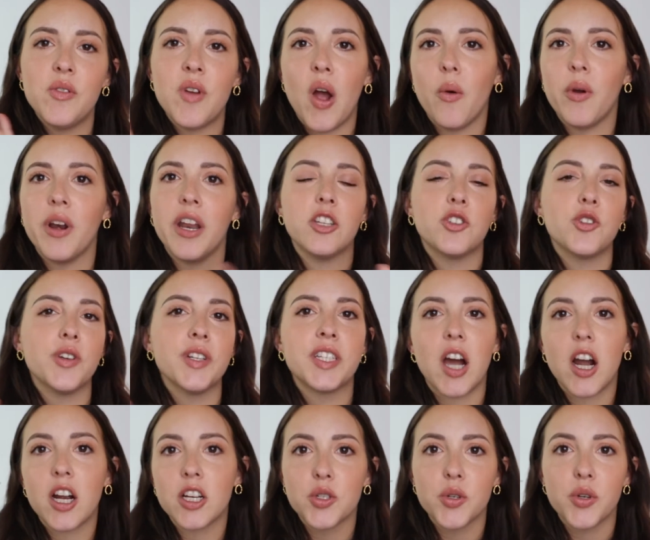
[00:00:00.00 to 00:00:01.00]
know, an
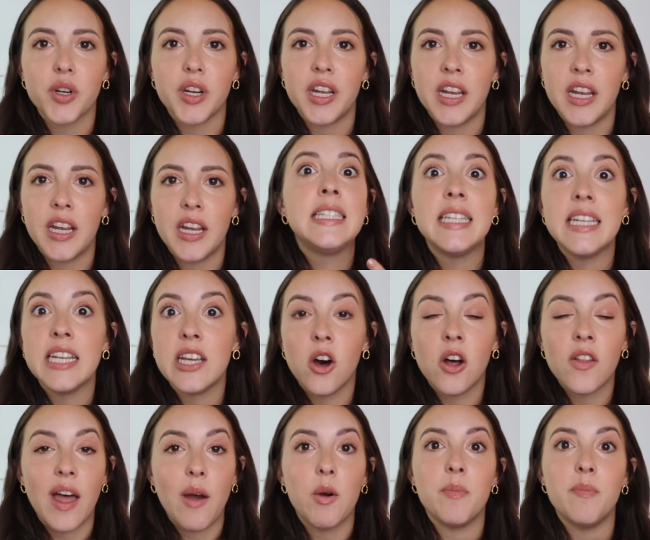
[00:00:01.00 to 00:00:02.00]
introductory
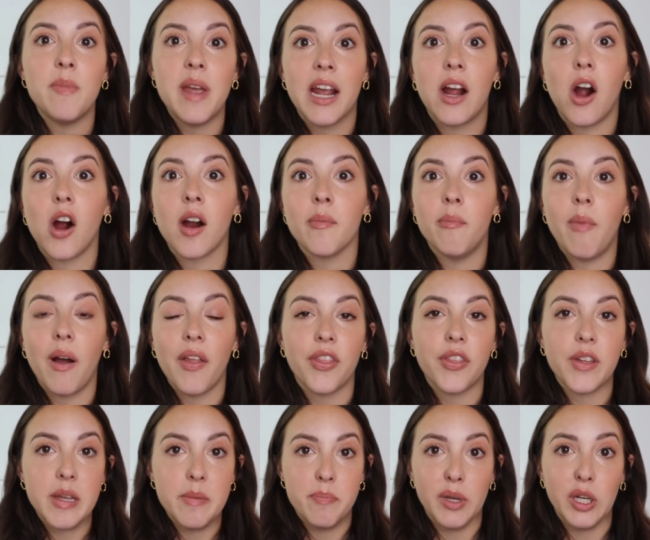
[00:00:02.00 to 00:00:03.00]
deal that would make our
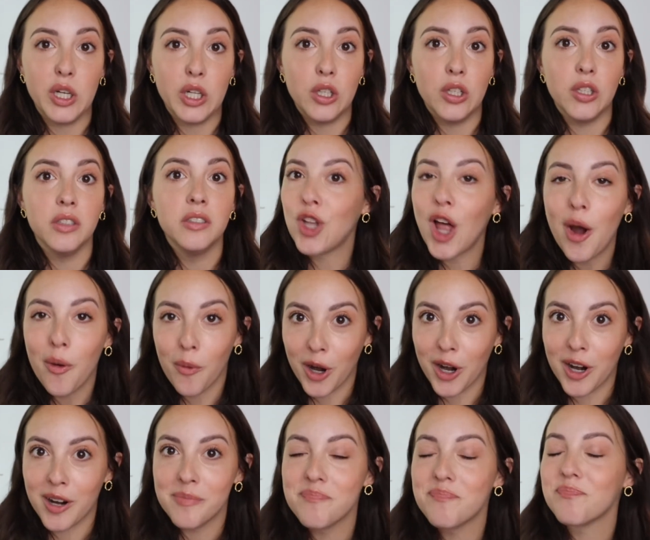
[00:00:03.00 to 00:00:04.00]
monthly bill
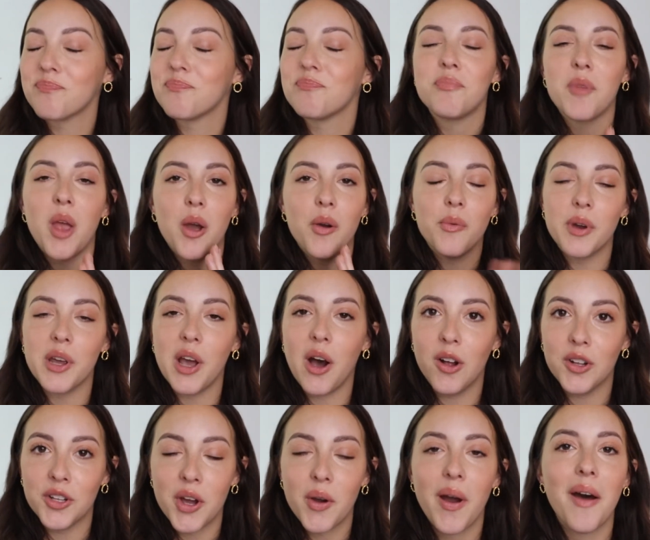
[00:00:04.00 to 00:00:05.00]
lower. We
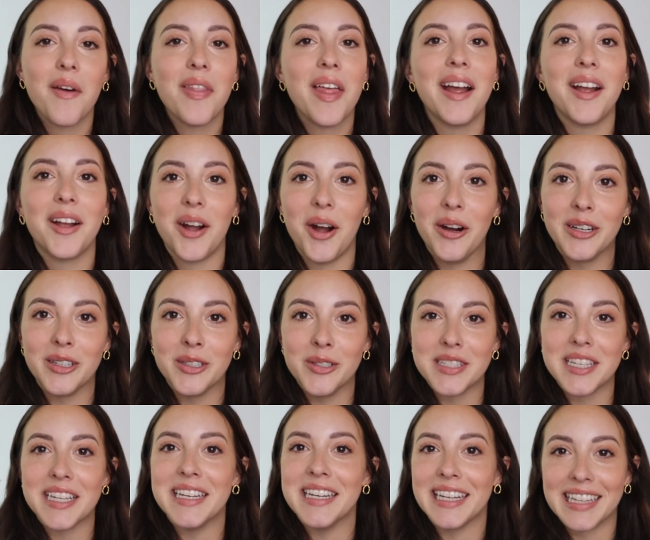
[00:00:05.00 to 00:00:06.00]
all know how that
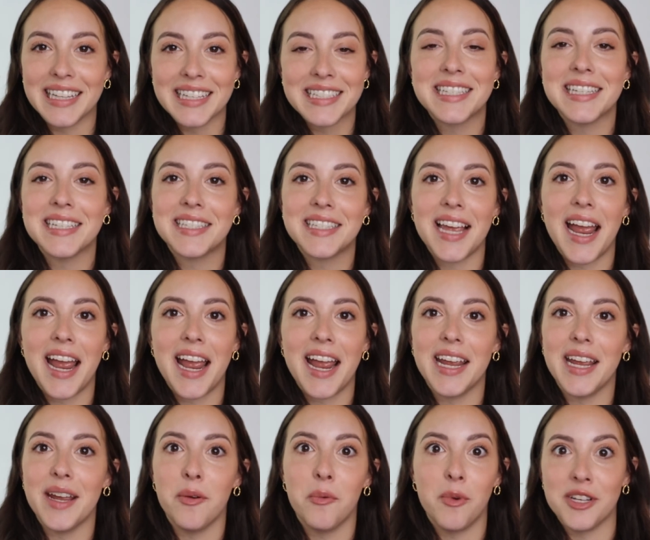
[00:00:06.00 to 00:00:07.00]
goes. Needless to
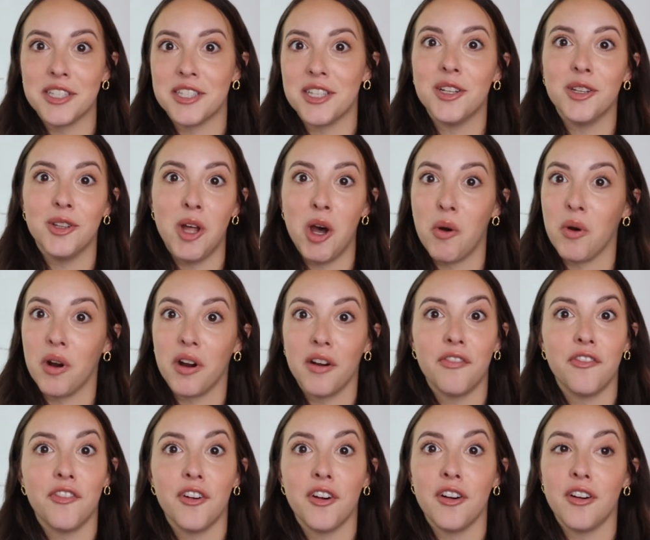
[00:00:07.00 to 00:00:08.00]
say, it wasn't lower
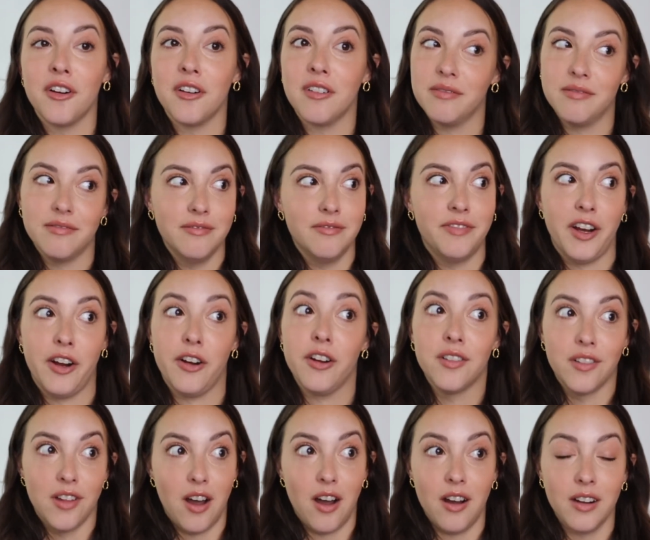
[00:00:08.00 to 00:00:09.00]
for very
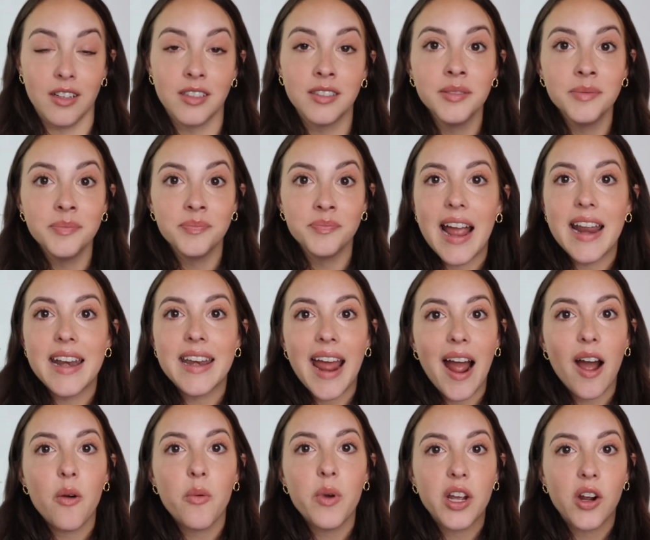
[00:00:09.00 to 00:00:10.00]
long. And
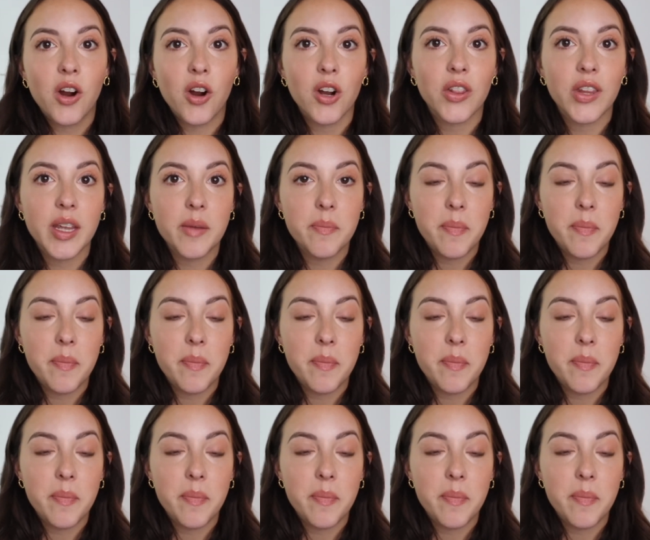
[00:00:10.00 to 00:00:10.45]
now we currently